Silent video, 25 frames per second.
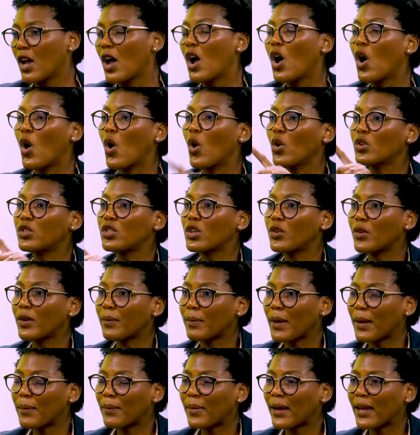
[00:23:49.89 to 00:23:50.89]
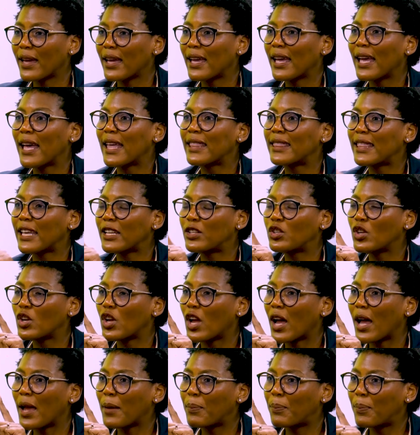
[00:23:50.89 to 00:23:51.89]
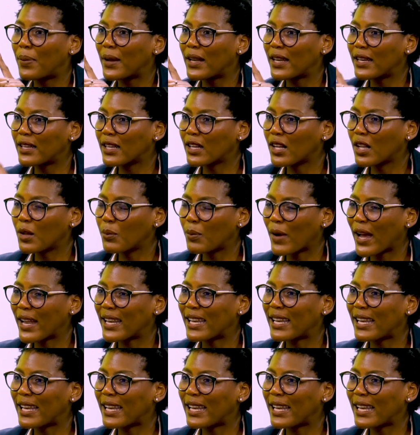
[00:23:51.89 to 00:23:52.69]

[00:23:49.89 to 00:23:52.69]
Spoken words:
And also remember that an